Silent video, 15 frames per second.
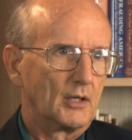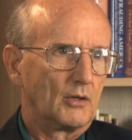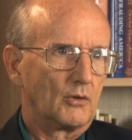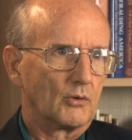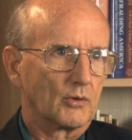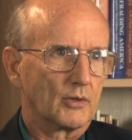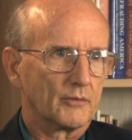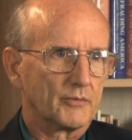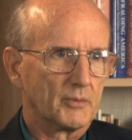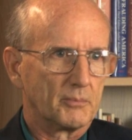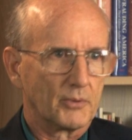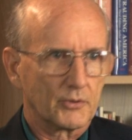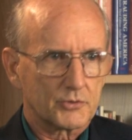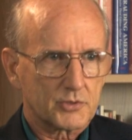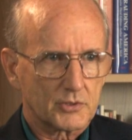or of the
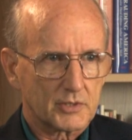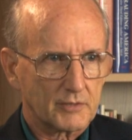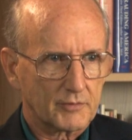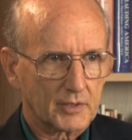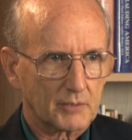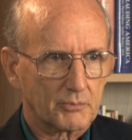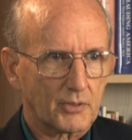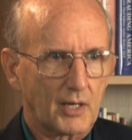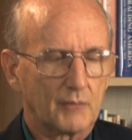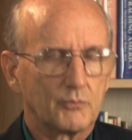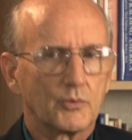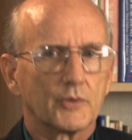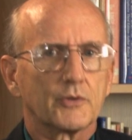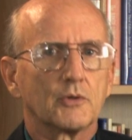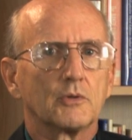birth certificate problem
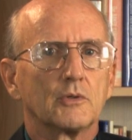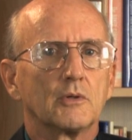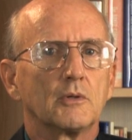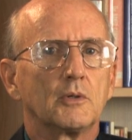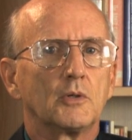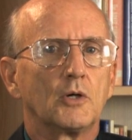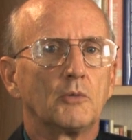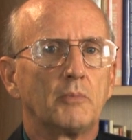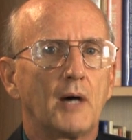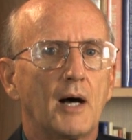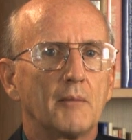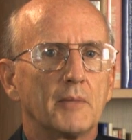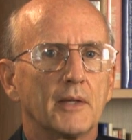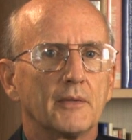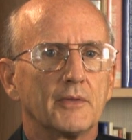with
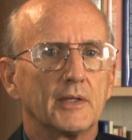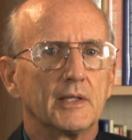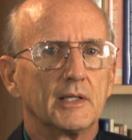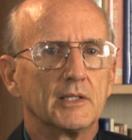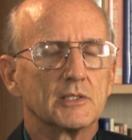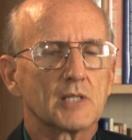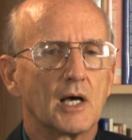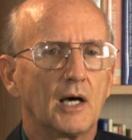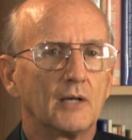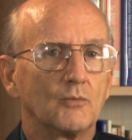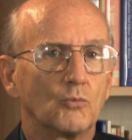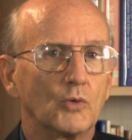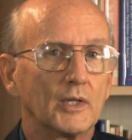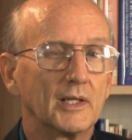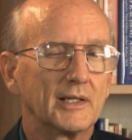Obama that he's
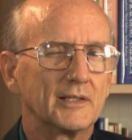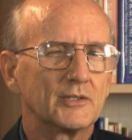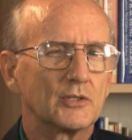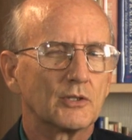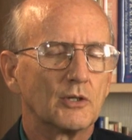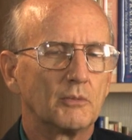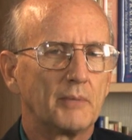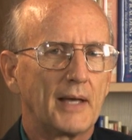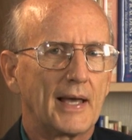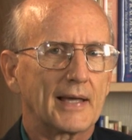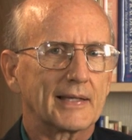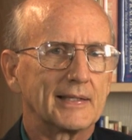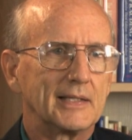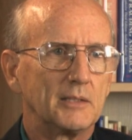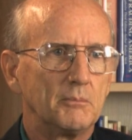unwilling to go
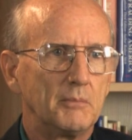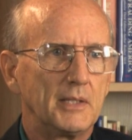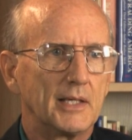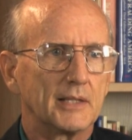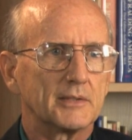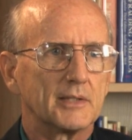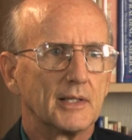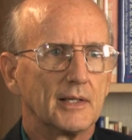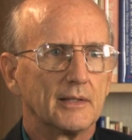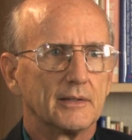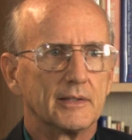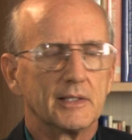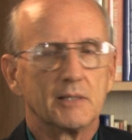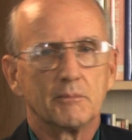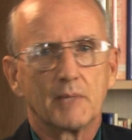back and admit
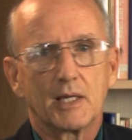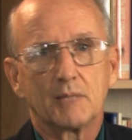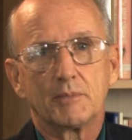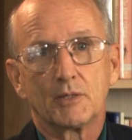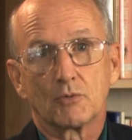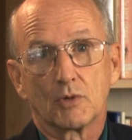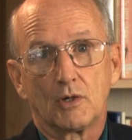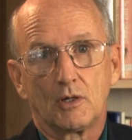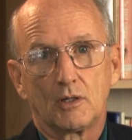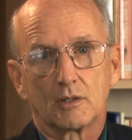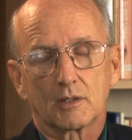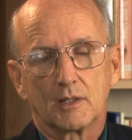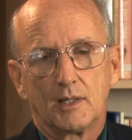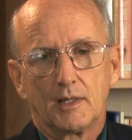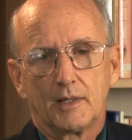that he may be
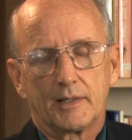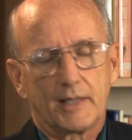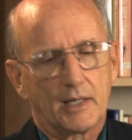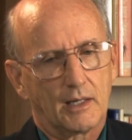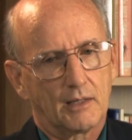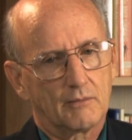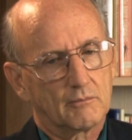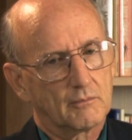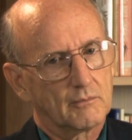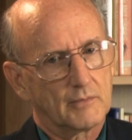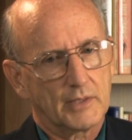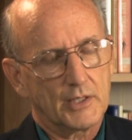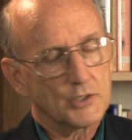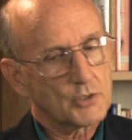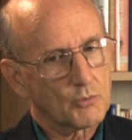wrong. Now,
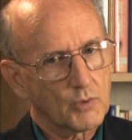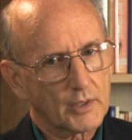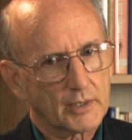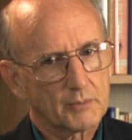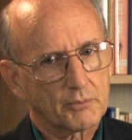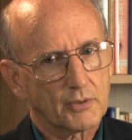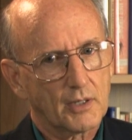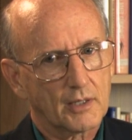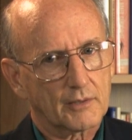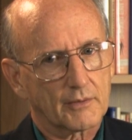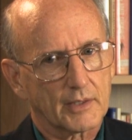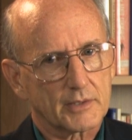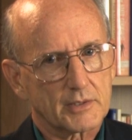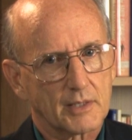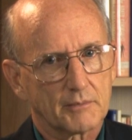he's a work in
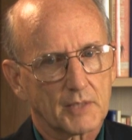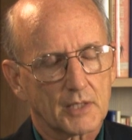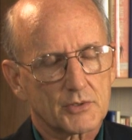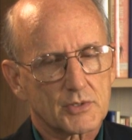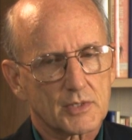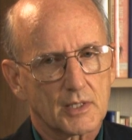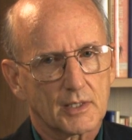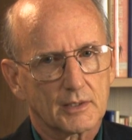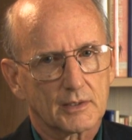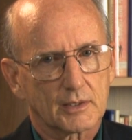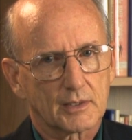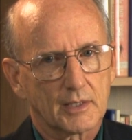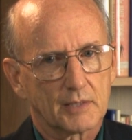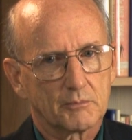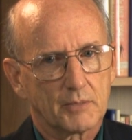progress. I'm not saying that
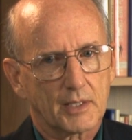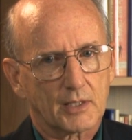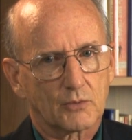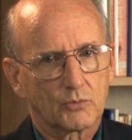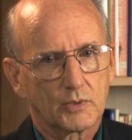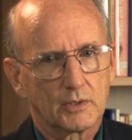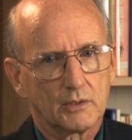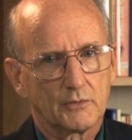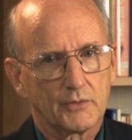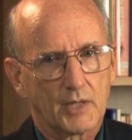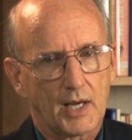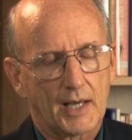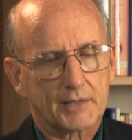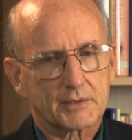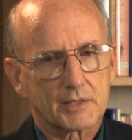Glenn Beck will
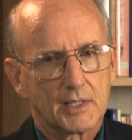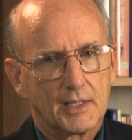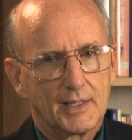not